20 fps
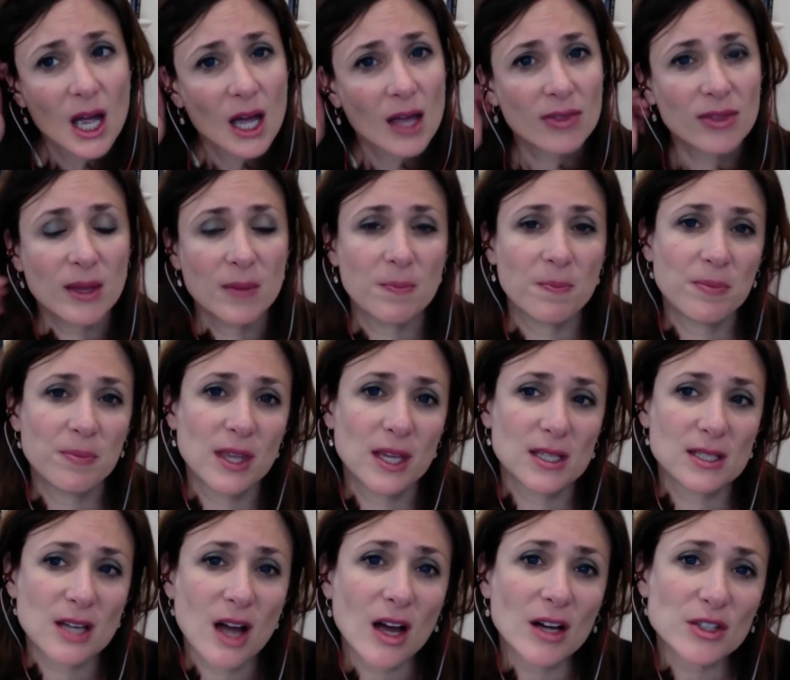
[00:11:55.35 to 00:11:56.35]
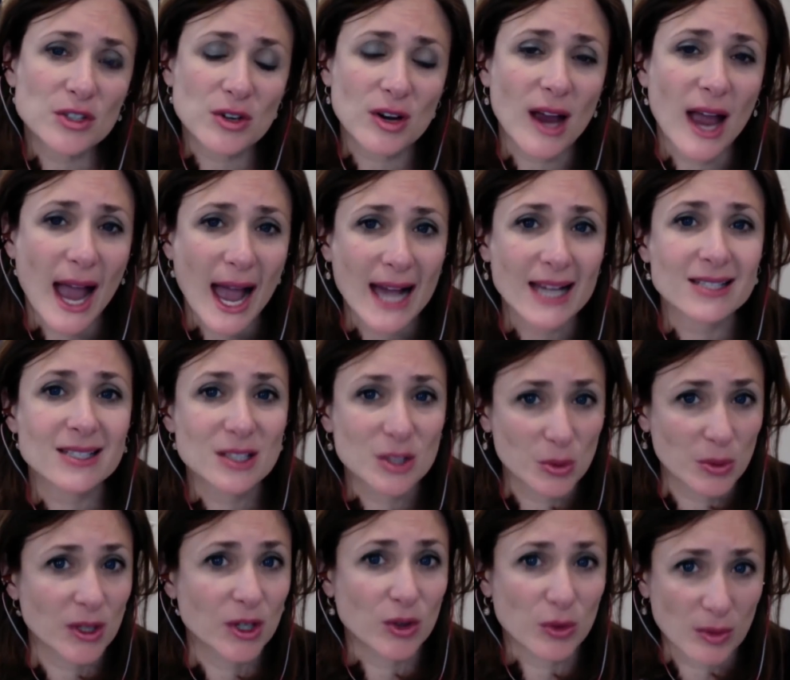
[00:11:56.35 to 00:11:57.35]
the, the doctor has
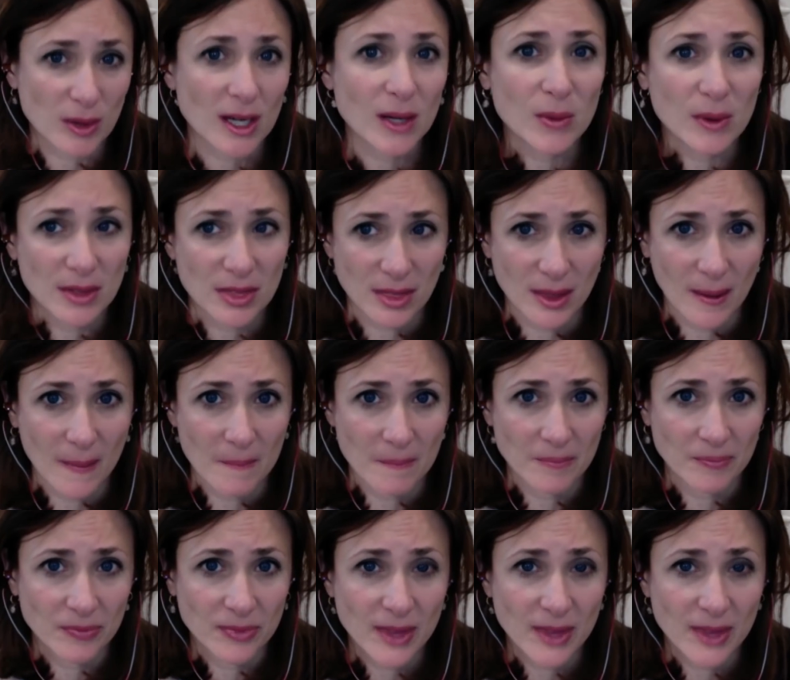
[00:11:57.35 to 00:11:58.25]
to agree with them.